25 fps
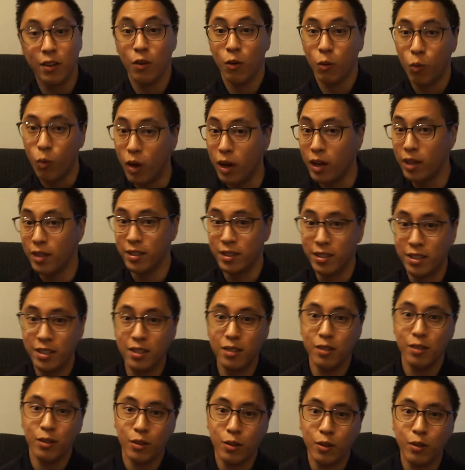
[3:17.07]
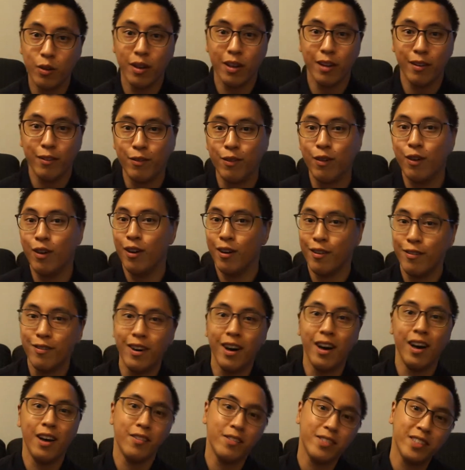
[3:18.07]
1, 2, 3, 4,
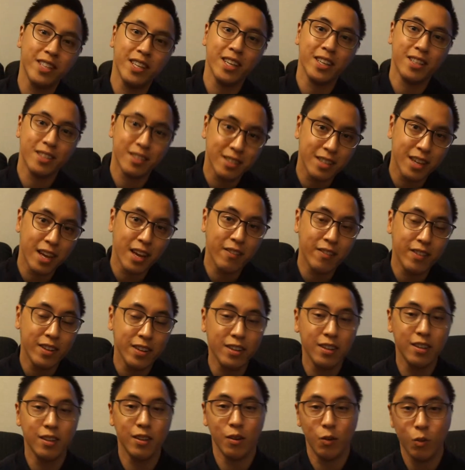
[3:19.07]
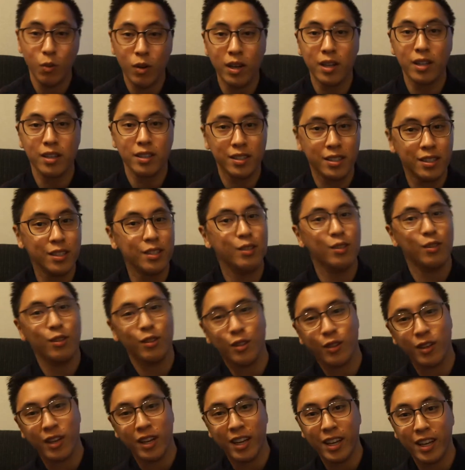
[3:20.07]
5, 6, 7. 1, 2,
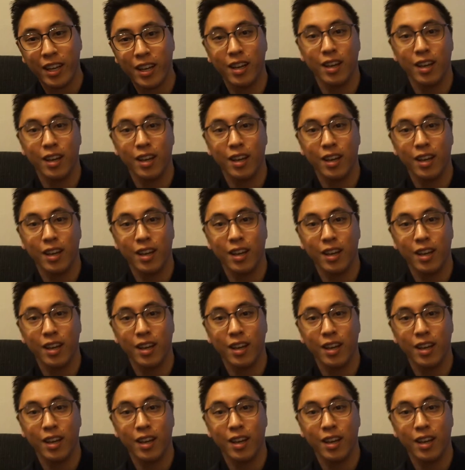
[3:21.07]
3.